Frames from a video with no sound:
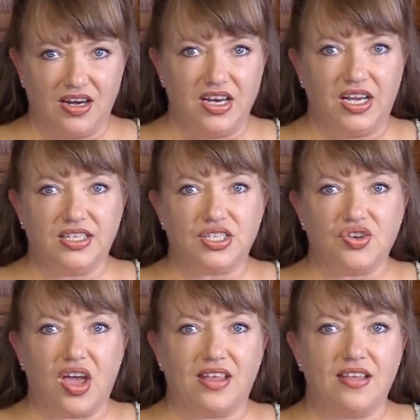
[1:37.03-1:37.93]
needs to
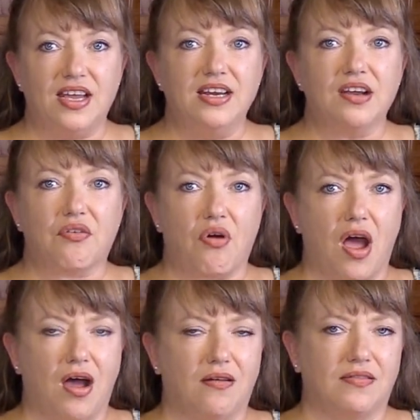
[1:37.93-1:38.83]
get in the
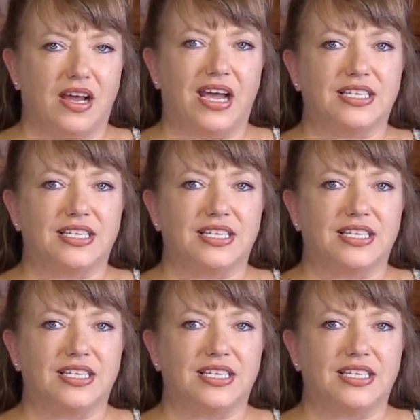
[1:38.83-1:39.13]
ground